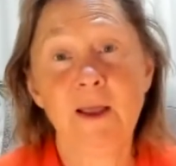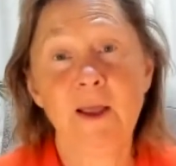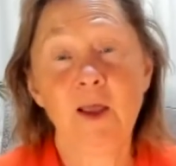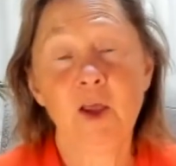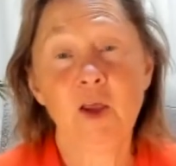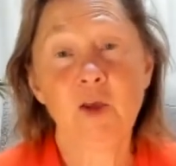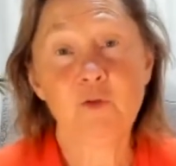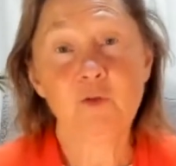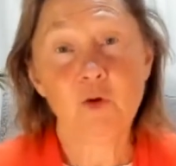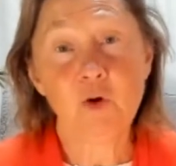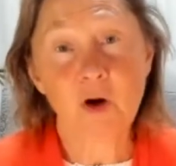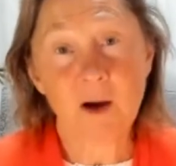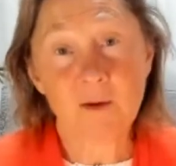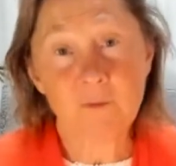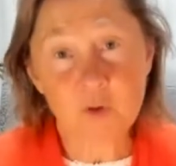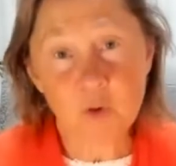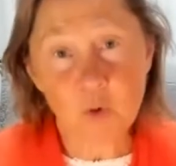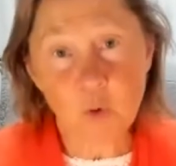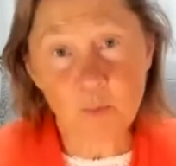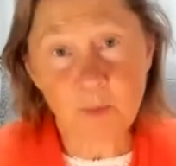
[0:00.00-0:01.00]
If you have
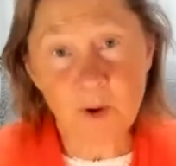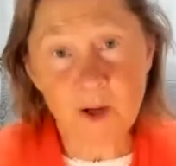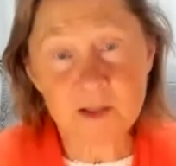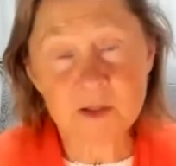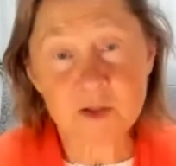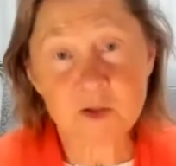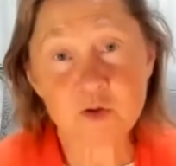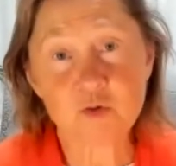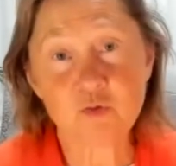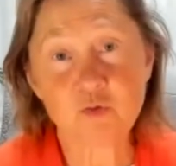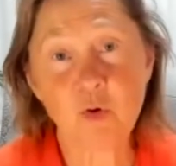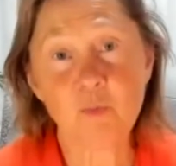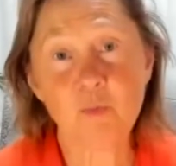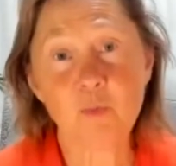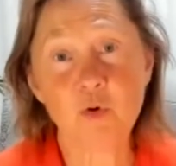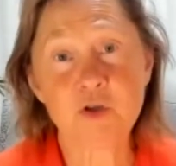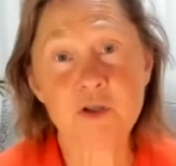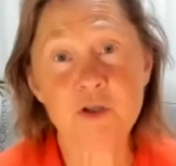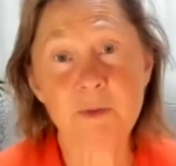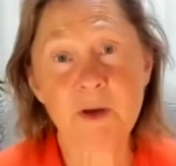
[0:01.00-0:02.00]
a robust, strong
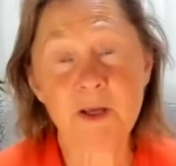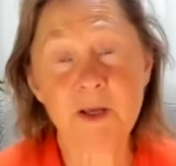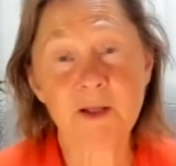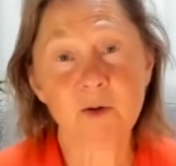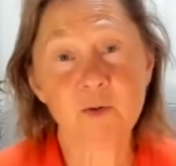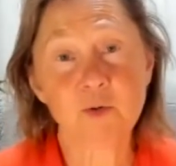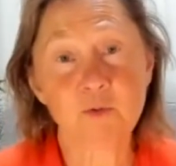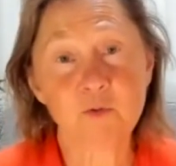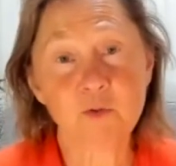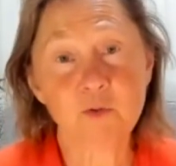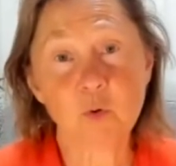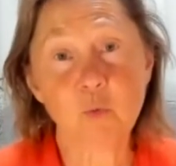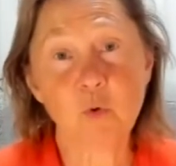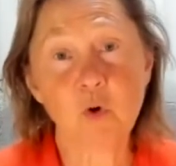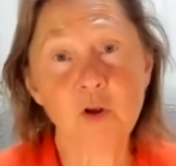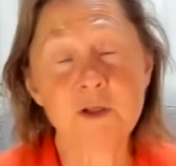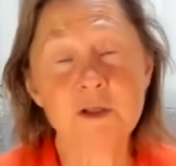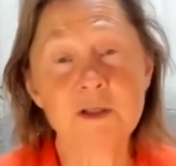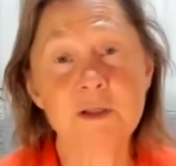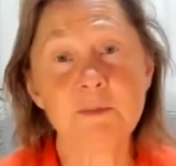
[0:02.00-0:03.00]
body made out of
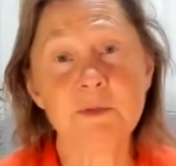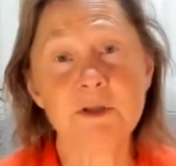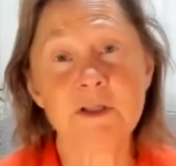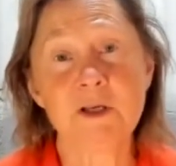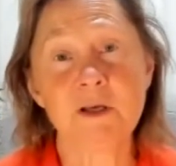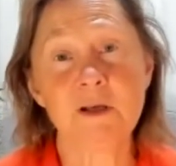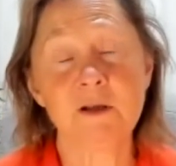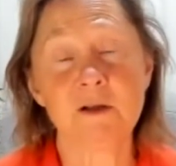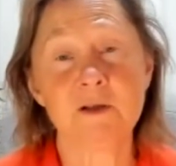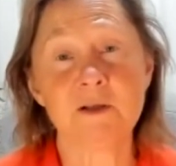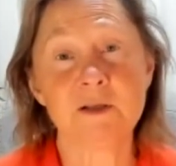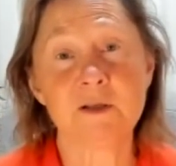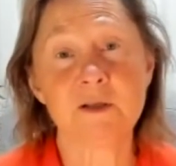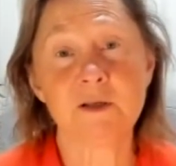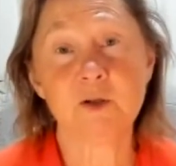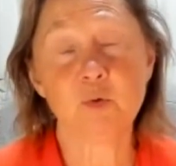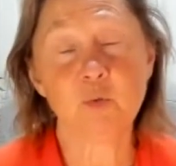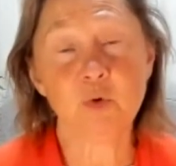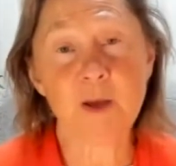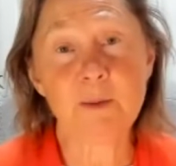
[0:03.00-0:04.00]
quality materials,
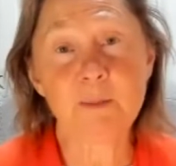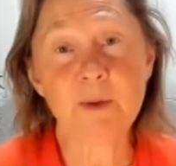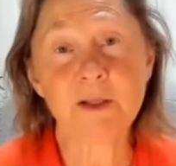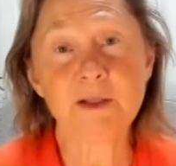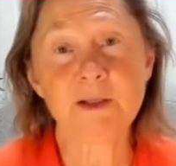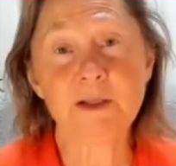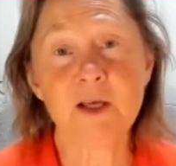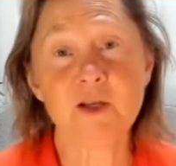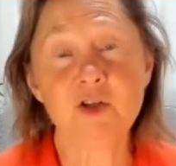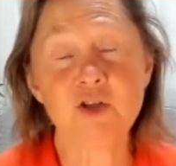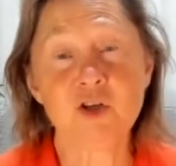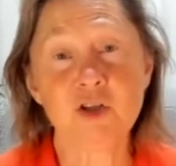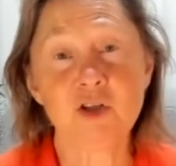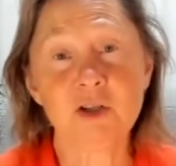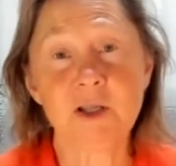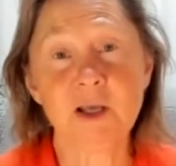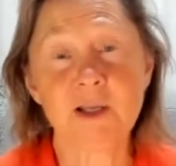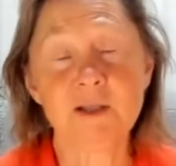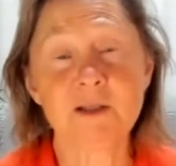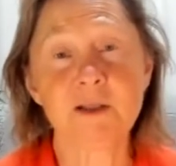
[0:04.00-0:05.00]
the way Mother Nature
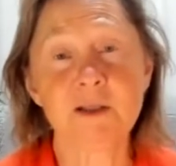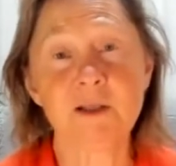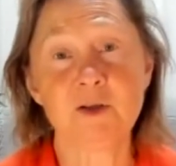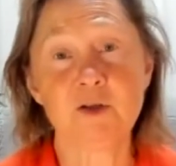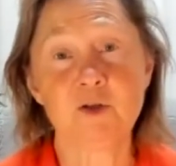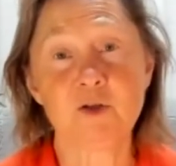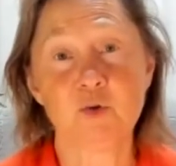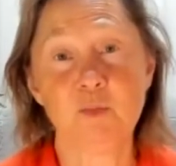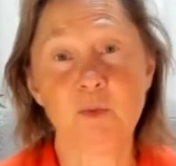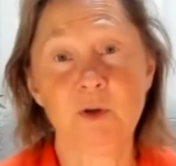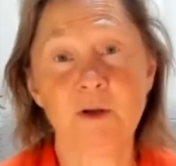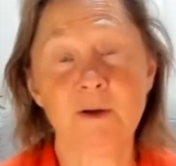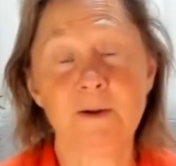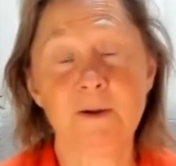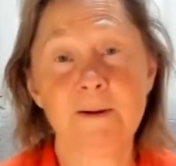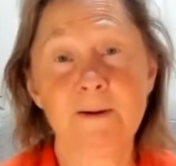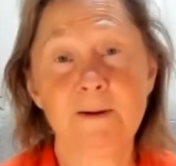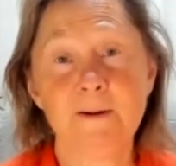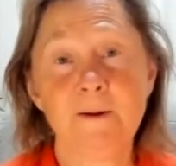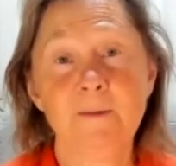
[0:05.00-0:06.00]
intended us to be,
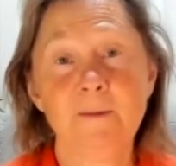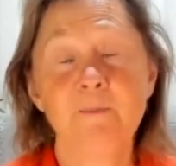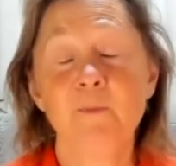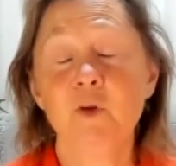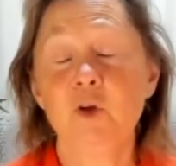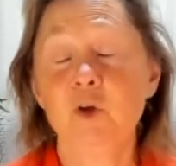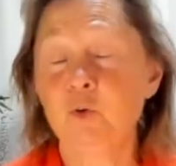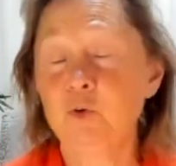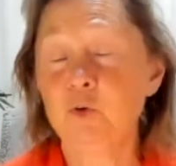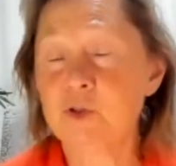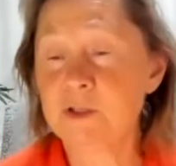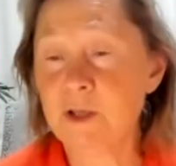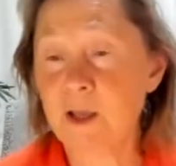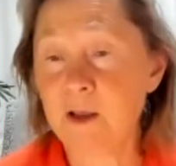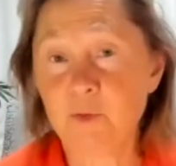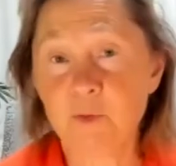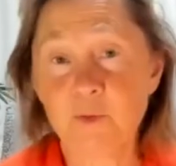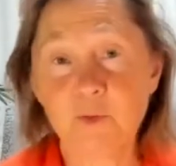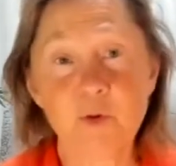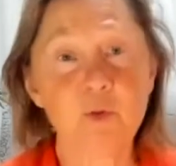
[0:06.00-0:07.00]
you'll
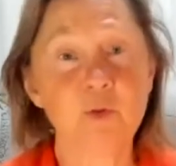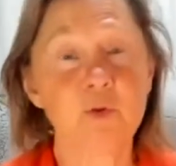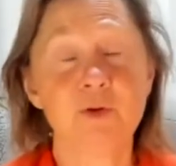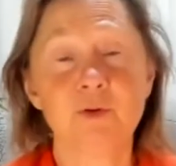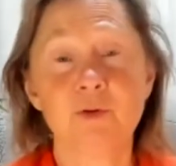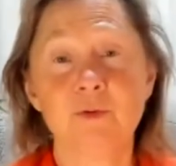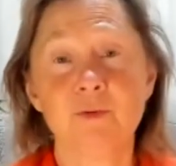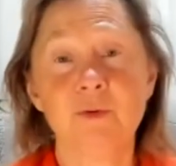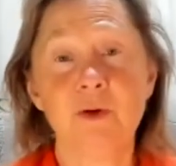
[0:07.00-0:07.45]
sail through it.